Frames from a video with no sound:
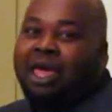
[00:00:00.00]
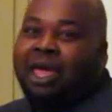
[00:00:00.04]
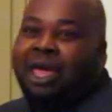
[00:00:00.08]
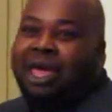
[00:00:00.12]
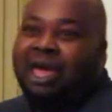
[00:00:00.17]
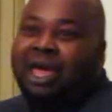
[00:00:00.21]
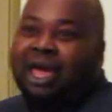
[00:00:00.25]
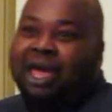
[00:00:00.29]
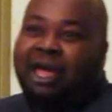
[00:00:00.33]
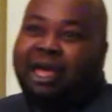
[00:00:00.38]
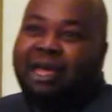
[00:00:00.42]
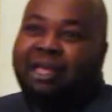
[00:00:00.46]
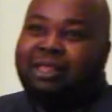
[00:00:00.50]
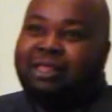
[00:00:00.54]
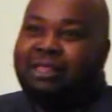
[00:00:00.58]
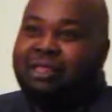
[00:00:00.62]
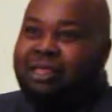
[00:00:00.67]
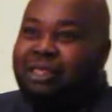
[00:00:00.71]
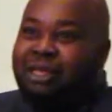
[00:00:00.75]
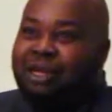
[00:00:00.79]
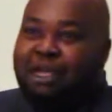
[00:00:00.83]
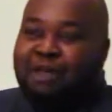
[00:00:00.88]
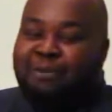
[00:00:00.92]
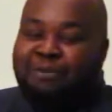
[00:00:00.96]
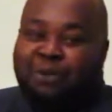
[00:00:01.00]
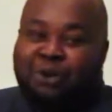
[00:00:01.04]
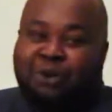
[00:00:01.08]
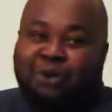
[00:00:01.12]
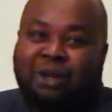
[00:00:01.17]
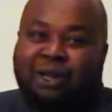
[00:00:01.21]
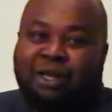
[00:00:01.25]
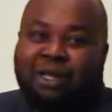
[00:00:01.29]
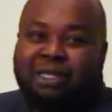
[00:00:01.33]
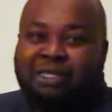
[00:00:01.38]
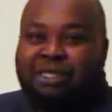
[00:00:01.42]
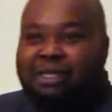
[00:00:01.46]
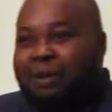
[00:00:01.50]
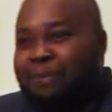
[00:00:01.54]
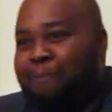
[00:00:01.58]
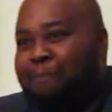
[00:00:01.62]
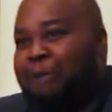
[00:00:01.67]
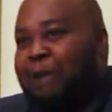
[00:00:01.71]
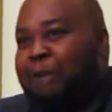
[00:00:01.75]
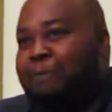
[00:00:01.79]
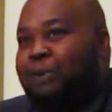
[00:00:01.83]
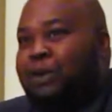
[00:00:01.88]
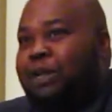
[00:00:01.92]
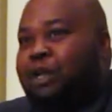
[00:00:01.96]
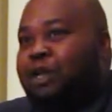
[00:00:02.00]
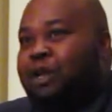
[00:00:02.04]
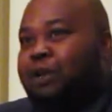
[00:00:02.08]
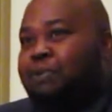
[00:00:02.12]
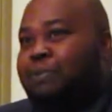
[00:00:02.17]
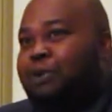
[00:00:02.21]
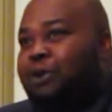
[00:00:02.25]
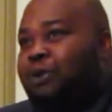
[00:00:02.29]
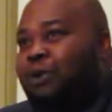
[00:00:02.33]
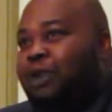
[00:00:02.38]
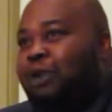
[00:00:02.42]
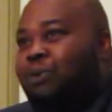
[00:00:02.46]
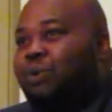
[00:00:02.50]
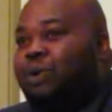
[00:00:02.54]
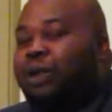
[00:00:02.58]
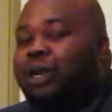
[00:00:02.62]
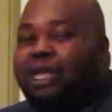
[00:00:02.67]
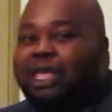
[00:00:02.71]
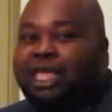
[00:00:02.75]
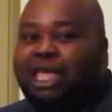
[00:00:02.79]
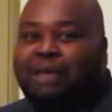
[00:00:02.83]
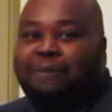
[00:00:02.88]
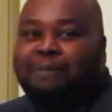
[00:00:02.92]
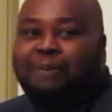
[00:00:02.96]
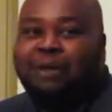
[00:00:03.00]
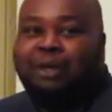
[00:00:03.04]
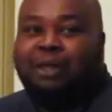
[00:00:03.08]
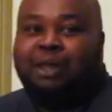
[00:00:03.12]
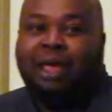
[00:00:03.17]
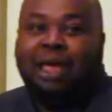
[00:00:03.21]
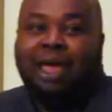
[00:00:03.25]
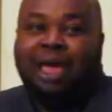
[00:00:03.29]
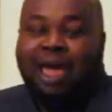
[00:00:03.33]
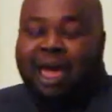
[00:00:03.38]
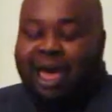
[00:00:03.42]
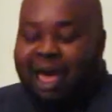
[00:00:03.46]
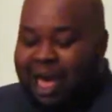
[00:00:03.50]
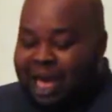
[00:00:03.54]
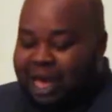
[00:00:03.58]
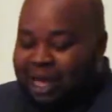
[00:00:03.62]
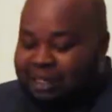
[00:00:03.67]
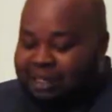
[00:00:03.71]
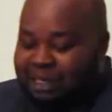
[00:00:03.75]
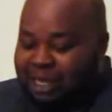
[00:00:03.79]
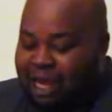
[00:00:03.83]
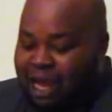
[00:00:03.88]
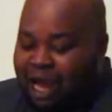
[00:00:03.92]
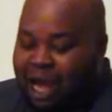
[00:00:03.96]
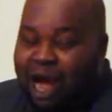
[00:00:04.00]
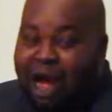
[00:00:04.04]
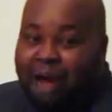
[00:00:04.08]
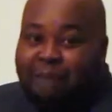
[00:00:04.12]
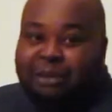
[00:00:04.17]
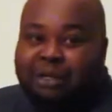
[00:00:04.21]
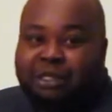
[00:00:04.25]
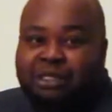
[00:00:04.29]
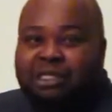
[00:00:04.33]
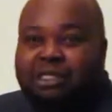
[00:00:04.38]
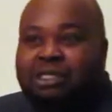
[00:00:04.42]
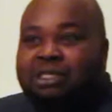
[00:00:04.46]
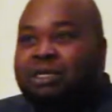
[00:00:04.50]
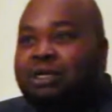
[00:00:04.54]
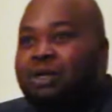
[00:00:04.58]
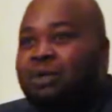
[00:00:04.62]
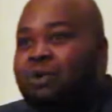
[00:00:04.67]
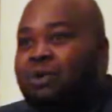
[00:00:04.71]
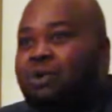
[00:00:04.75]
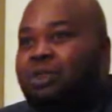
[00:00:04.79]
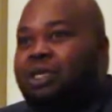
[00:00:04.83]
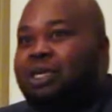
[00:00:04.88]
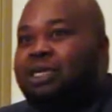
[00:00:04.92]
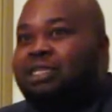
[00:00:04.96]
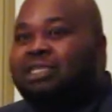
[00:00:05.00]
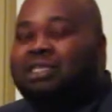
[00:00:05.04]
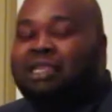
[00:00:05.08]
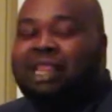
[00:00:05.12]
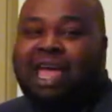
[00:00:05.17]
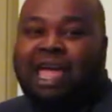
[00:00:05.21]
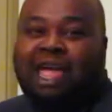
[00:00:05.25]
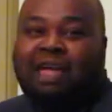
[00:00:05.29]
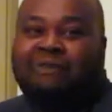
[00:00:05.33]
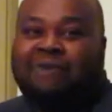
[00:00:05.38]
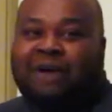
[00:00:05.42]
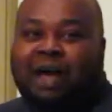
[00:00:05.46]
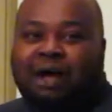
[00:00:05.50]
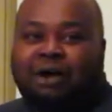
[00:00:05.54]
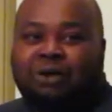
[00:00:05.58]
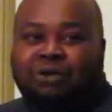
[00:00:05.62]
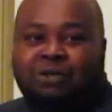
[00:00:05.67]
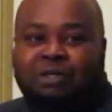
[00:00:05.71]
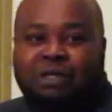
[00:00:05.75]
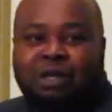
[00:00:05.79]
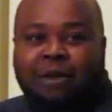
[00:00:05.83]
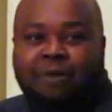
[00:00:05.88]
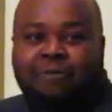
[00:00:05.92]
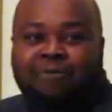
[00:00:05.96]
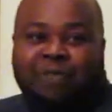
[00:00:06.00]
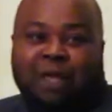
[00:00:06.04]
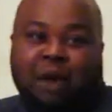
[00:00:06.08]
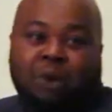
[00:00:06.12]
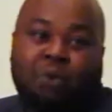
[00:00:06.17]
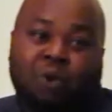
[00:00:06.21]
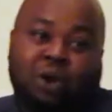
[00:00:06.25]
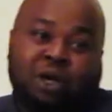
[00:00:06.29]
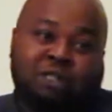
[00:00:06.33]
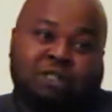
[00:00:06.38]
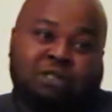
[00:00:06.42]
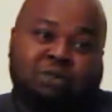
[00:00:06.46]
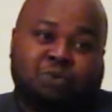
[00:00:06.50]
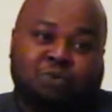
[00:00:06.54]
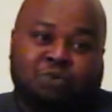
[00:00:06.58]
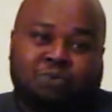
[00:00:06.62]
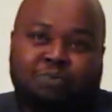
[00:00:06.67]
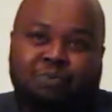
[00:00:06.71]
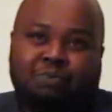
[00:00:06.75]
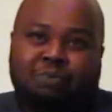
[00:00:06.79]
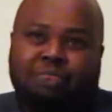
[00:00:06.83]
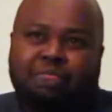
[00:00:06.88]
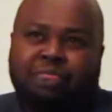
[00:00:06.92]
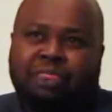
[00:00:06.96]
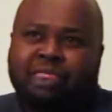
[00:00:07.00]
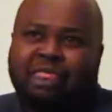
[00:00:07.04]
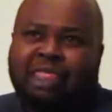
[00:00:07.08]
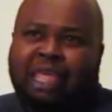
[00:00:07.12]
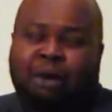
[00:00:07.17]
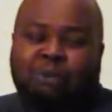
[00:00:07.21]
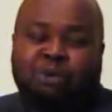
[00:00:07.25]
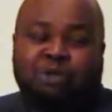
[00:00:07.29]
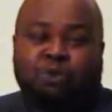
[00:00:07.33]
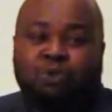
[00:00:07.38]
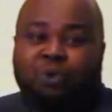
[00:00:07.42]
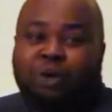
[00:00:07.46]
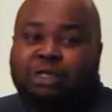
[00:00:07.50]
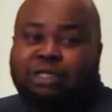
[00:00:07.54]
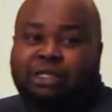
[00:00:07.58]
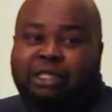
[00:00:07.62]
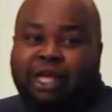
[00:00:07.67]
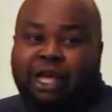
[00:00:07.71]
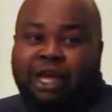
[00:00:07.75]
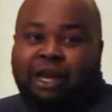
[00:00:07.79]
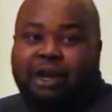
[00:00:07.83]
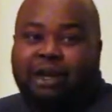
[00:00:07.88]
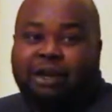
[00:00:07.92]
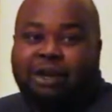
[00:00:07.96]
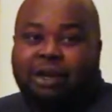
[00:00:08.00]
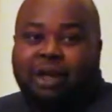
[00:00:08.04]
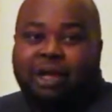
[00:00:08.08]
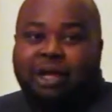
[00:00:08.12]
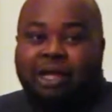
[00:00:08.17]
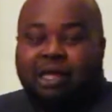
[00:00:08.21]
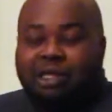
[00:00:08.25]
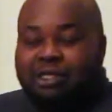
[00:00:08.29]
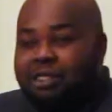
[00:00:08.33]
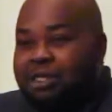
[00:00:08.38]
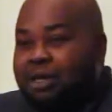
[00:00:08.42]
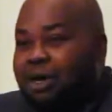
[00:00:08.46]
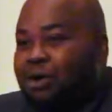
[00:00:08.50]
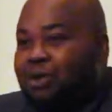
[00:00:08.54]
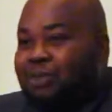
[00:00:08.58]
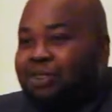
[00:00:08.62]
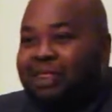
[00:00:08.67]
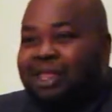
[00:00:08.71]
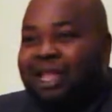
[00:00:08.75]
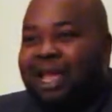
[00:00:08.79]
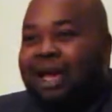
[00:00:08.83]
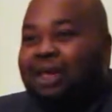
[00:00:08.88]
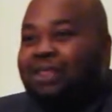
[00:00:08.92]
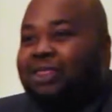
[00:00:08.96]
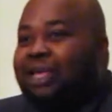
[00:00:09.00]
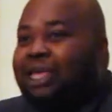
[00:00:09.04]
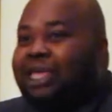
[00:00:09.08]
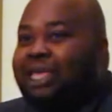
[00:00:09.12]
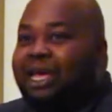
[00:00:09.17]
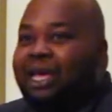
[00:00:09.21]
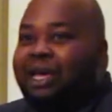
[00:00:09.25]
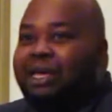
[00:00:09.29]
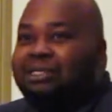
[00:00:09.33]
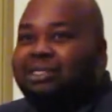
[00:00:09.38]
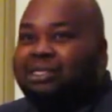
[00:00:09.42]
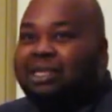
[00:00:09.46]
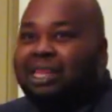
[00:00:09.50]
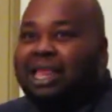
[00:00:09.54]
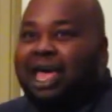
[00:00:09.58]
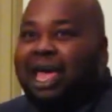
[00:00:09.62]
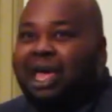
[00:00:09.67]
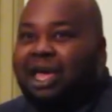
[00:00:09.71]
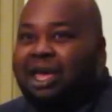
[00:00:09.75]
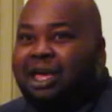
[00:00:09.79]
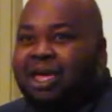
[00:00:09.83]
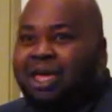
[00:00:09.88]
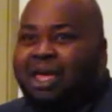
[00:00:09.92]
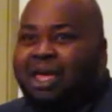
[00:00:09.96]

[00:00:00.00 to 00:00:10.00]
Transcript: and the community, people in the community want to keep it as a homage to the slave house that was once there. So now the kids are like,